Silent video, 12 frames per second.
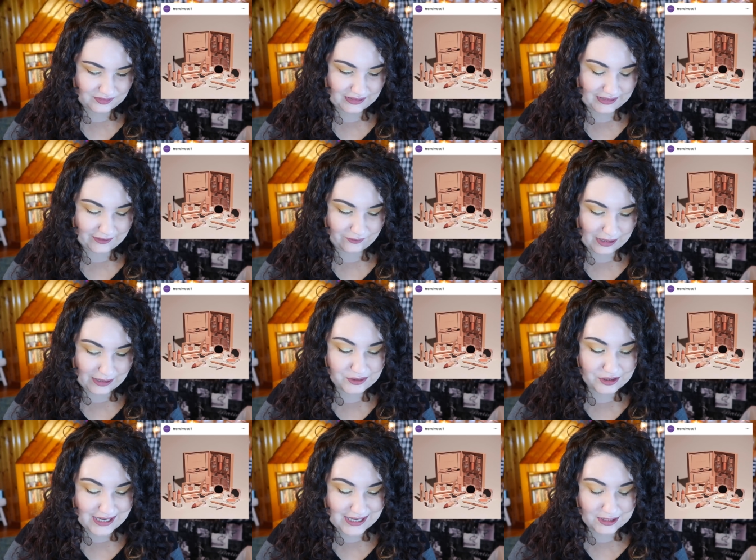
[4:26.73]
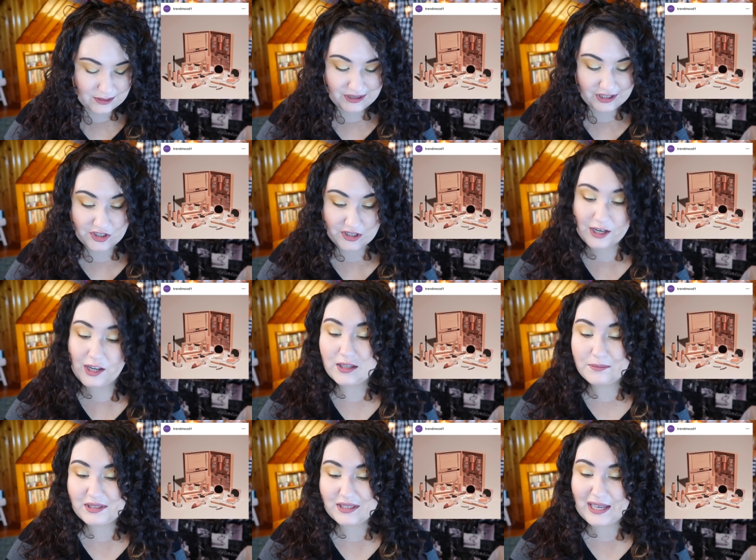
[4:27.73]
Like, I'm looking at this picture and all
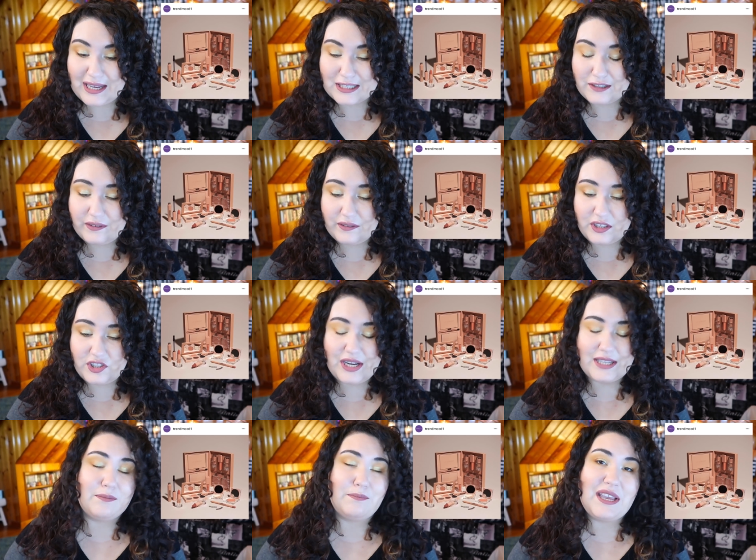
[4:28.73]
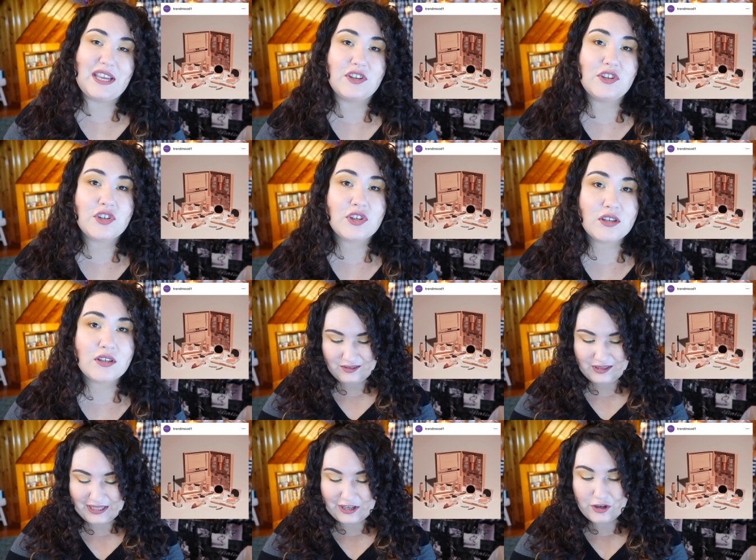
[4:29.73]
I'm seeing is Fifty Shades of Beige.
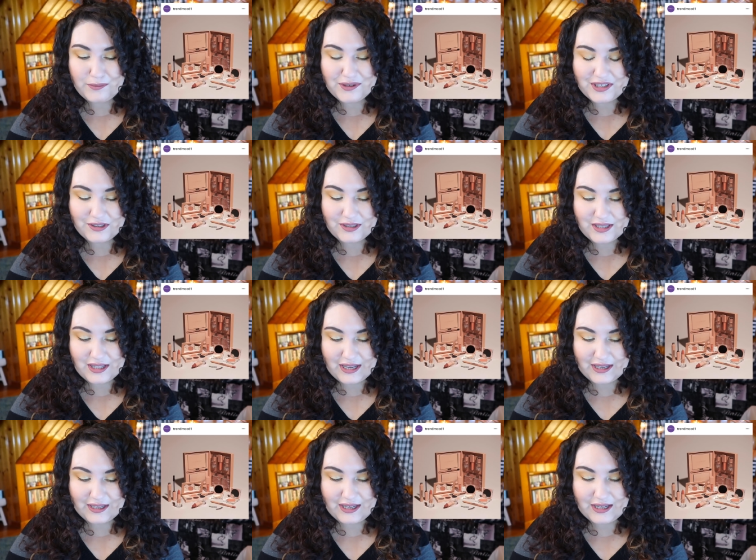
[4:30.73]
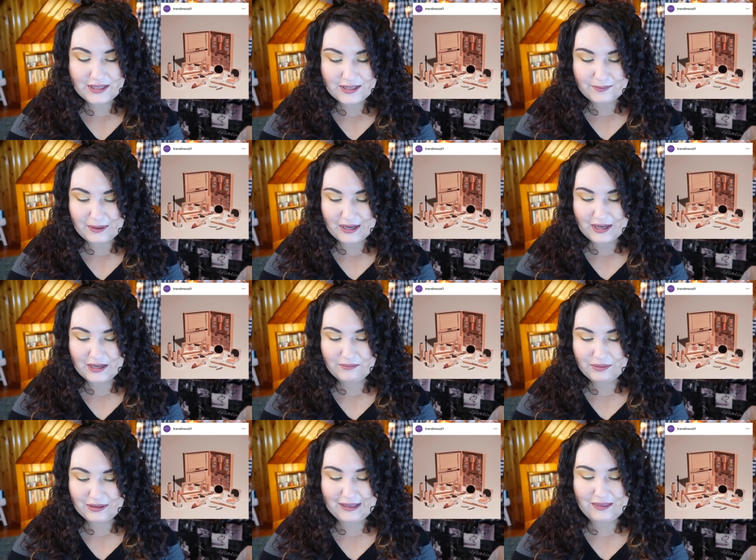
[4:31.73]
It almost looks like kids
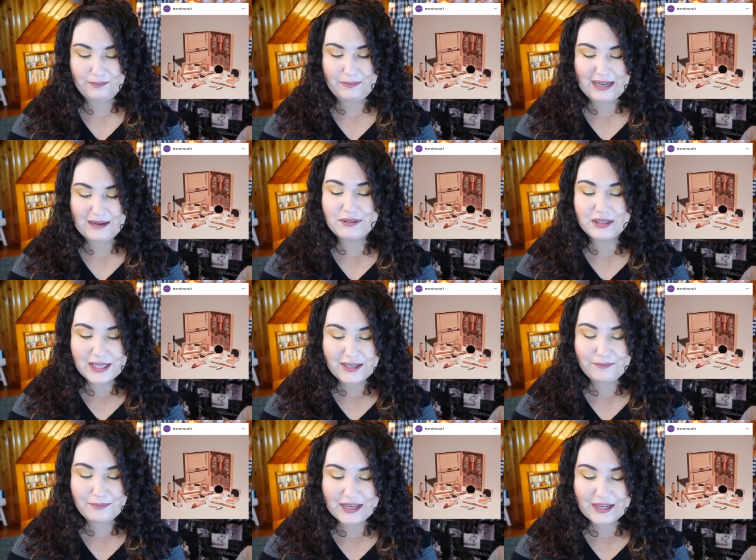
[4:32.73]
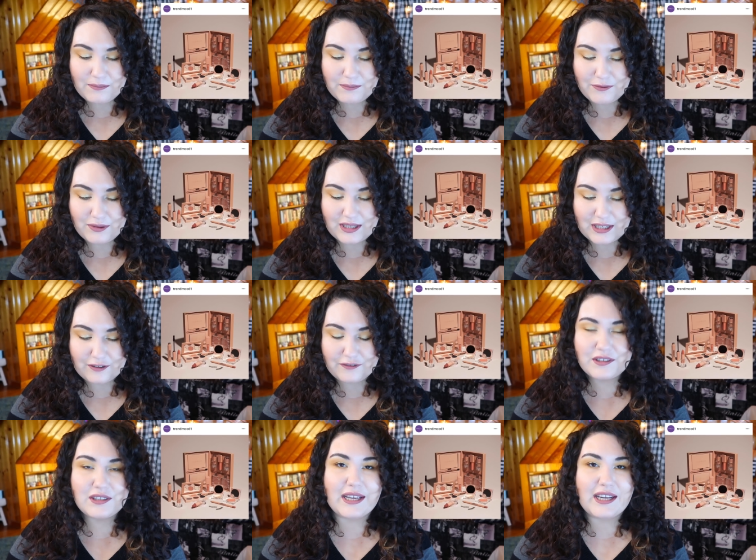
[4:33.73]
makeup, like the make-believe makeup you would give
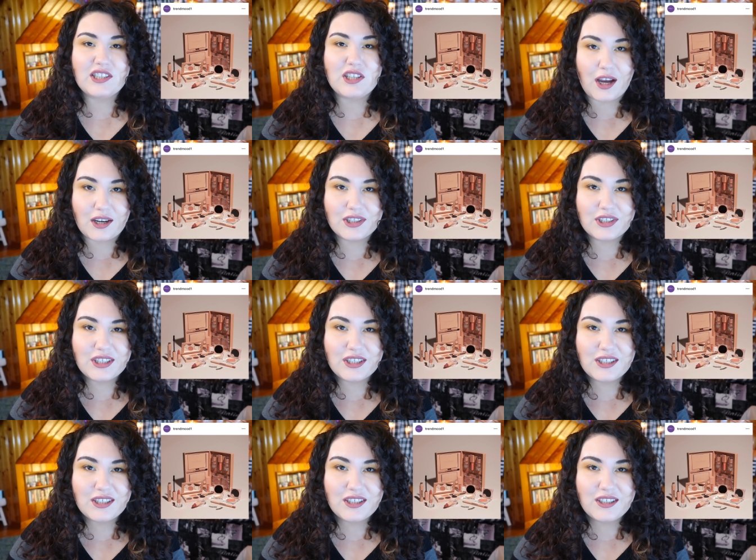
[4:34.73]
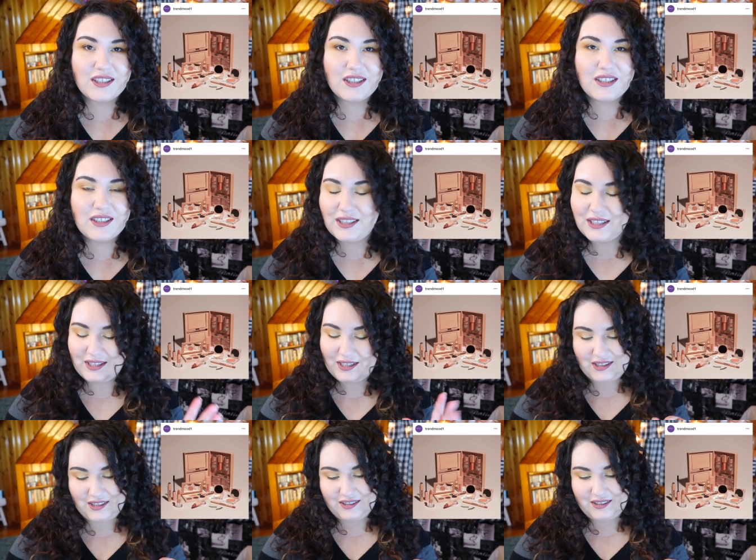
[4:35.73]
to like a toddler.
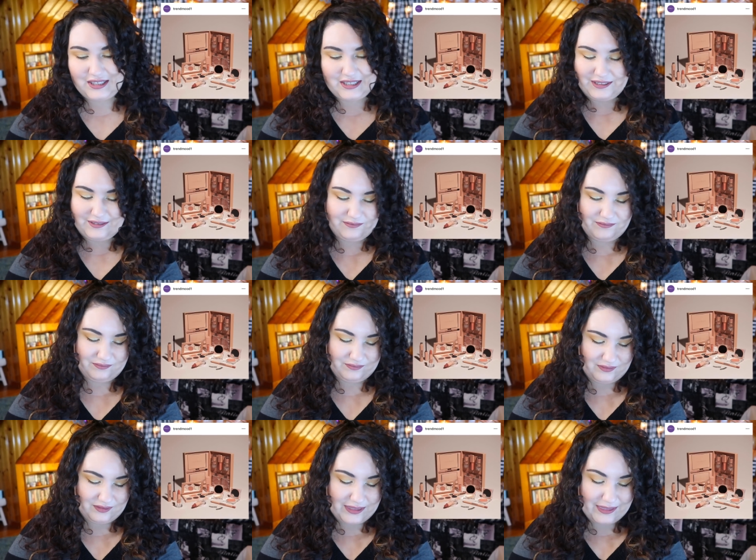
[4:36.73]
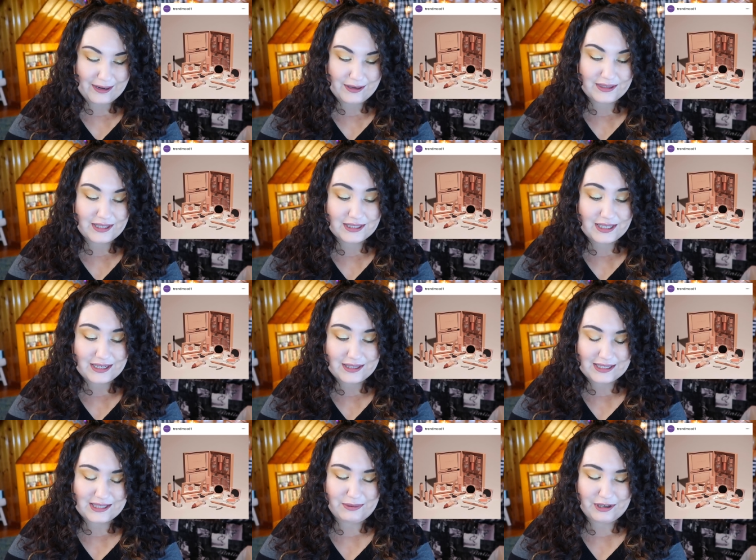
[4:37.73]
Oh, yeah. And that this kit
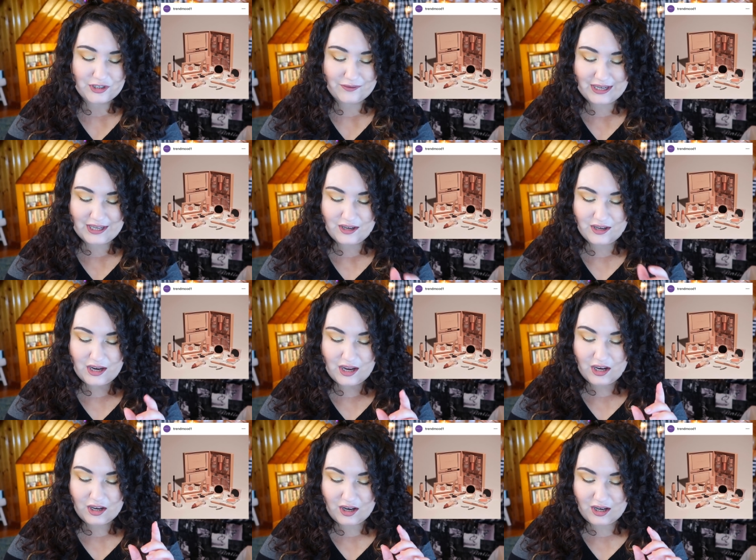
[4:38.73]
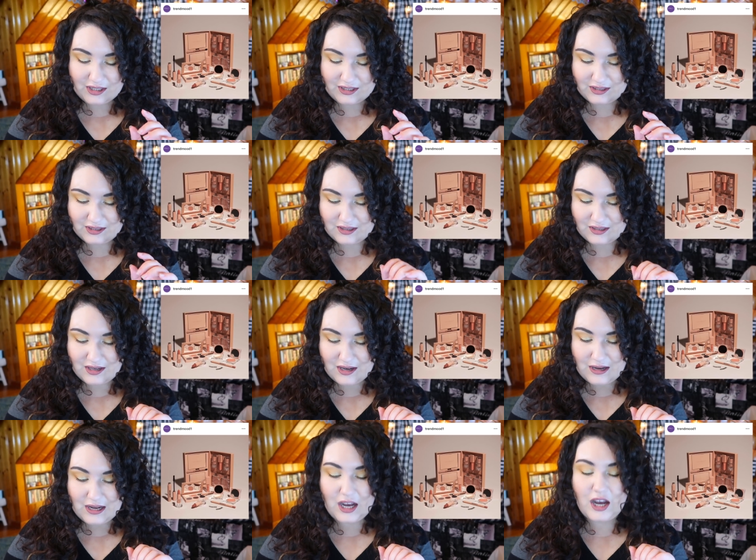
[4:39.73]
in the picture right here cost
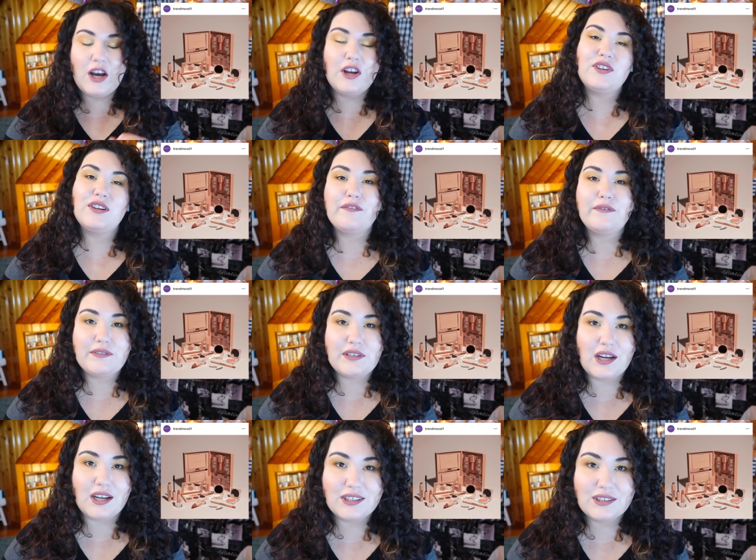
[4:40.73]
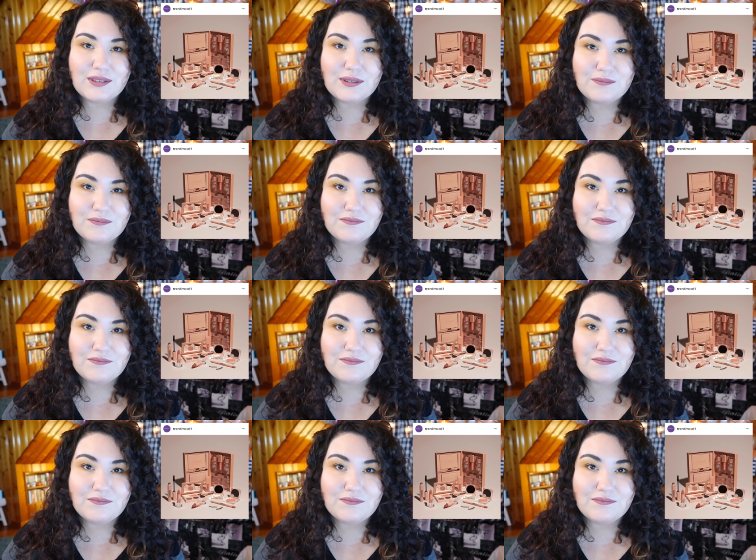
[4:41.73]
one hundred fifty dollars.